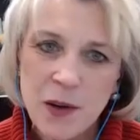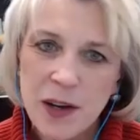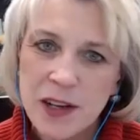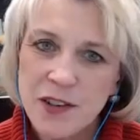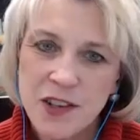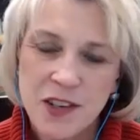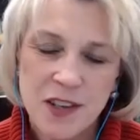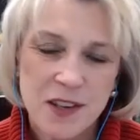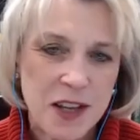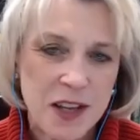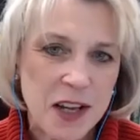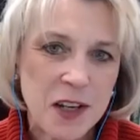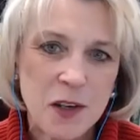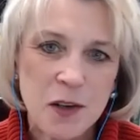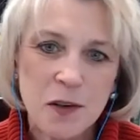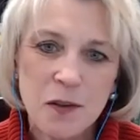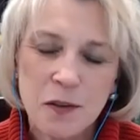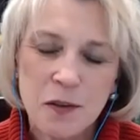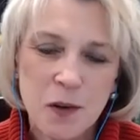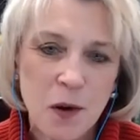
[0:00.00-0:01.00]
I just thank
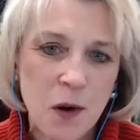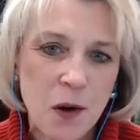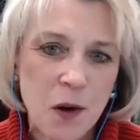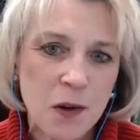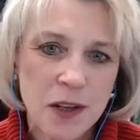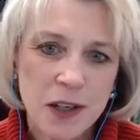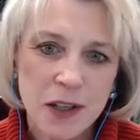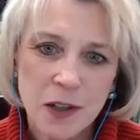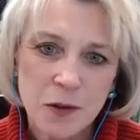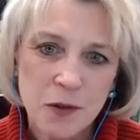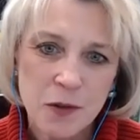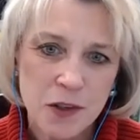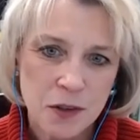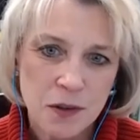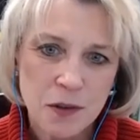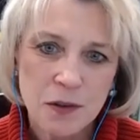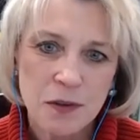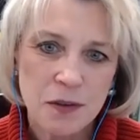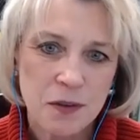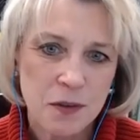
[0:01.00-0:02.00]
you for all that you
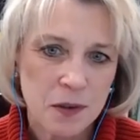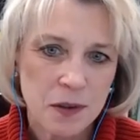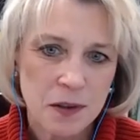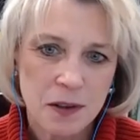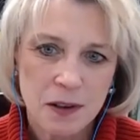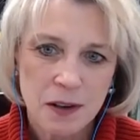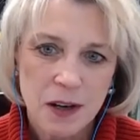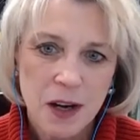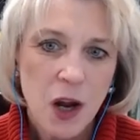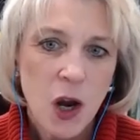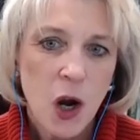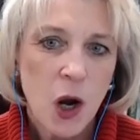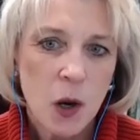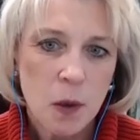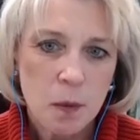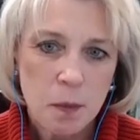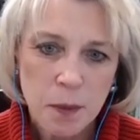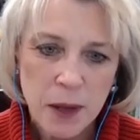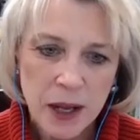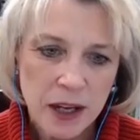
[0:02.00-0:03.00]
do for
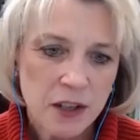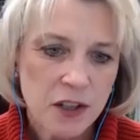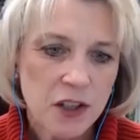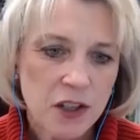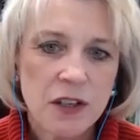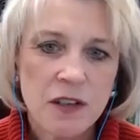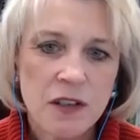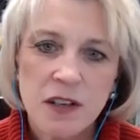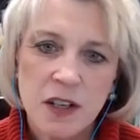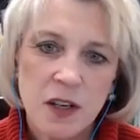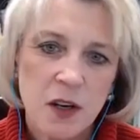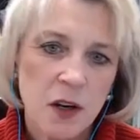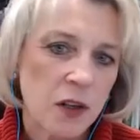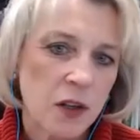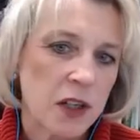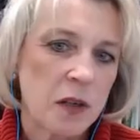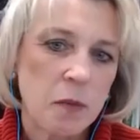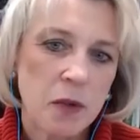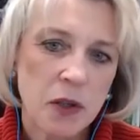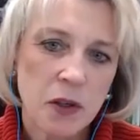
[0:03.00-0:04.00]
our patients and our
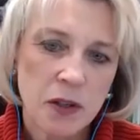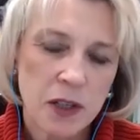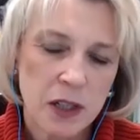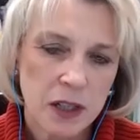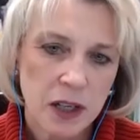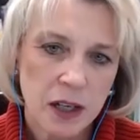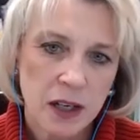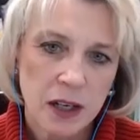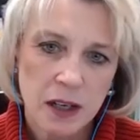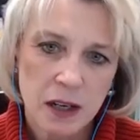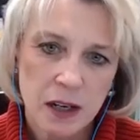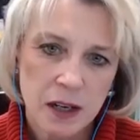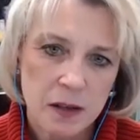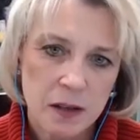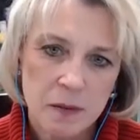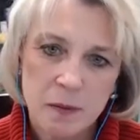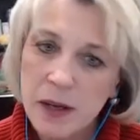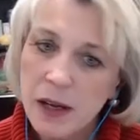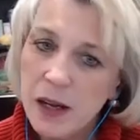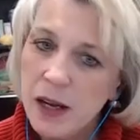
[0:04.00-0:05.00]
community.
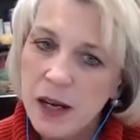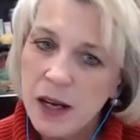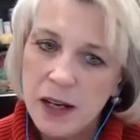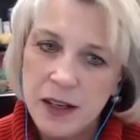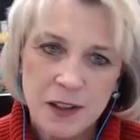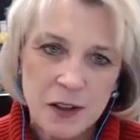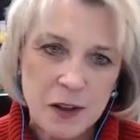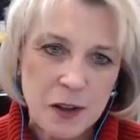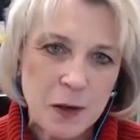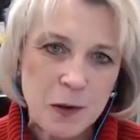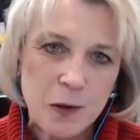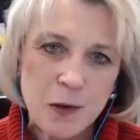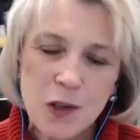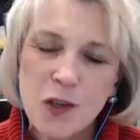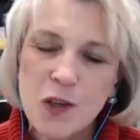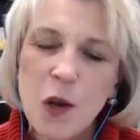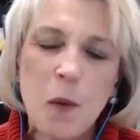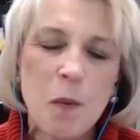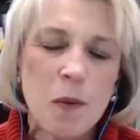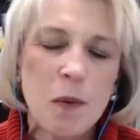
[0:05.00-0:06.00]
There's
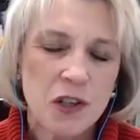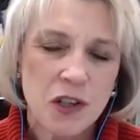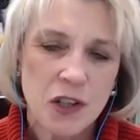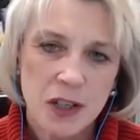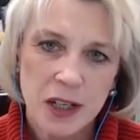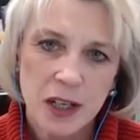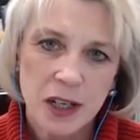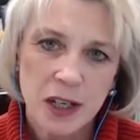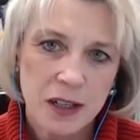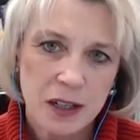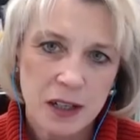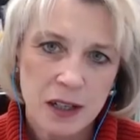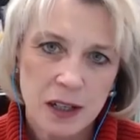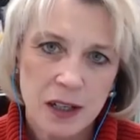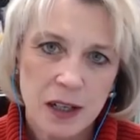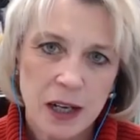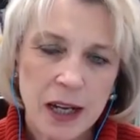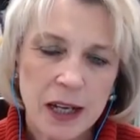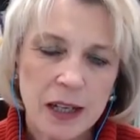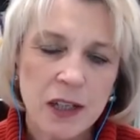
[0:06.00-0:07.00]
so much need
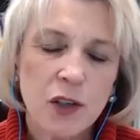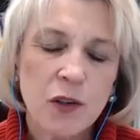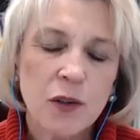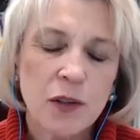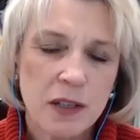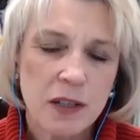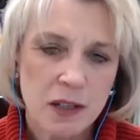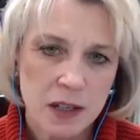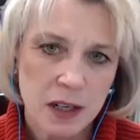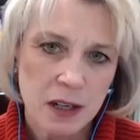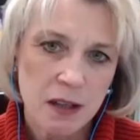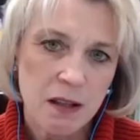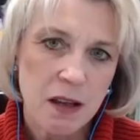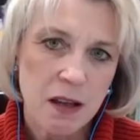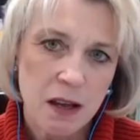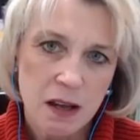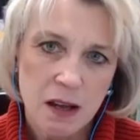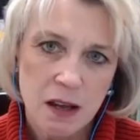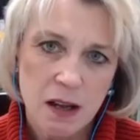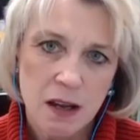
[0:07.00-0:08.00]
in increasing
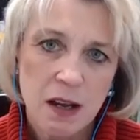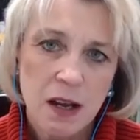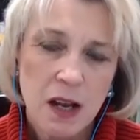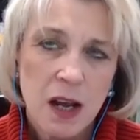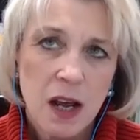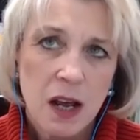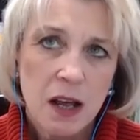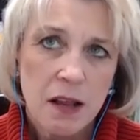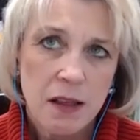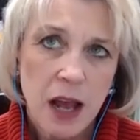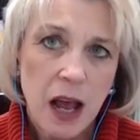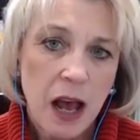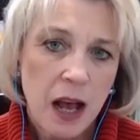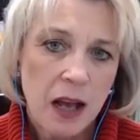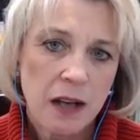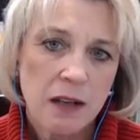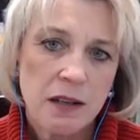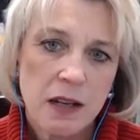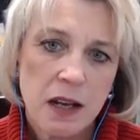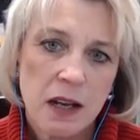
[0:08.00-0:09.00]
the
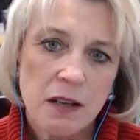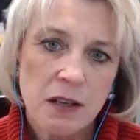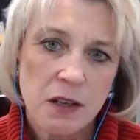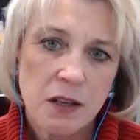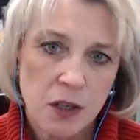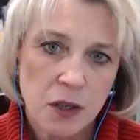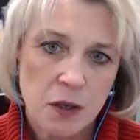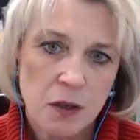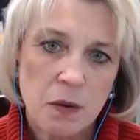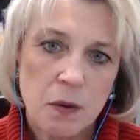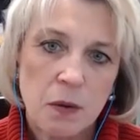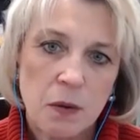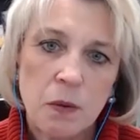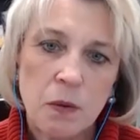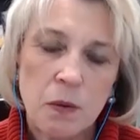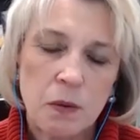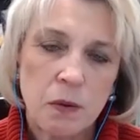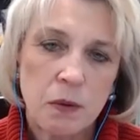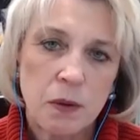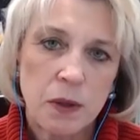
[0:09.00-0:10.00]
access
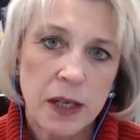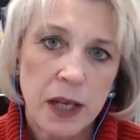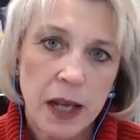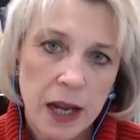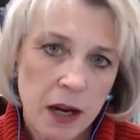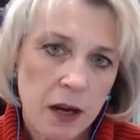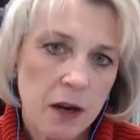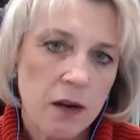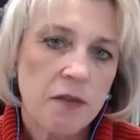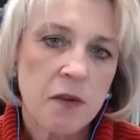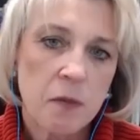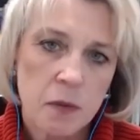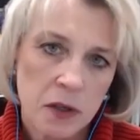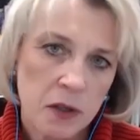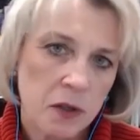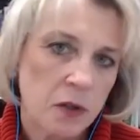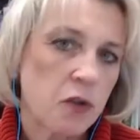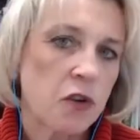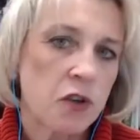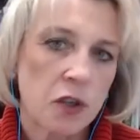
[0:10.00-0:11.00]
to care from a
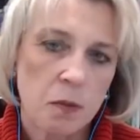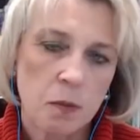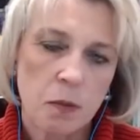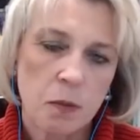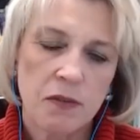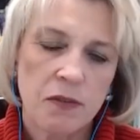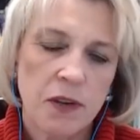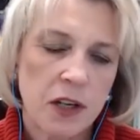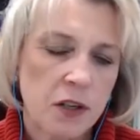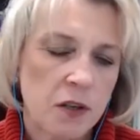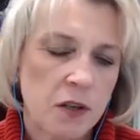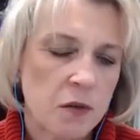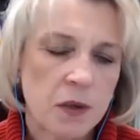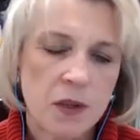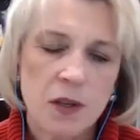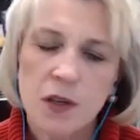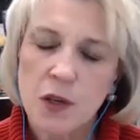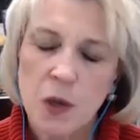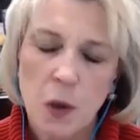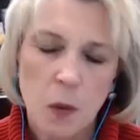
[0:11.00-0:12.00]
nutrition professional
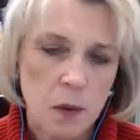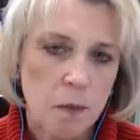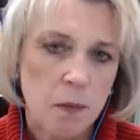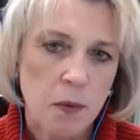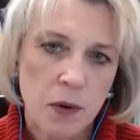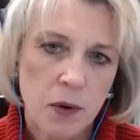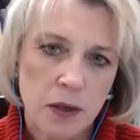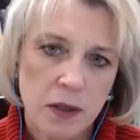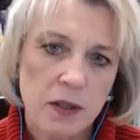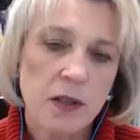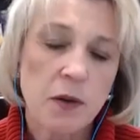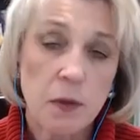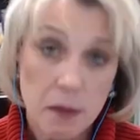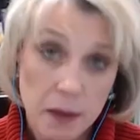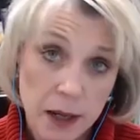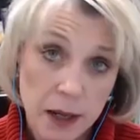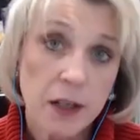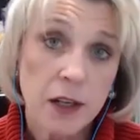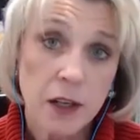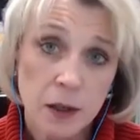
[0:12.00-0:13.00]
was so important. So
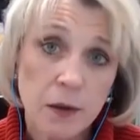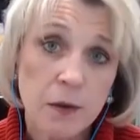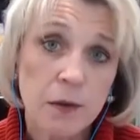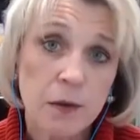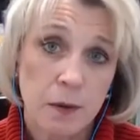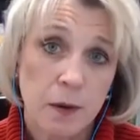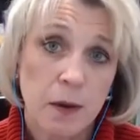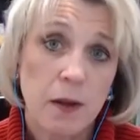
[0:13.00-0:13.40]
thank you.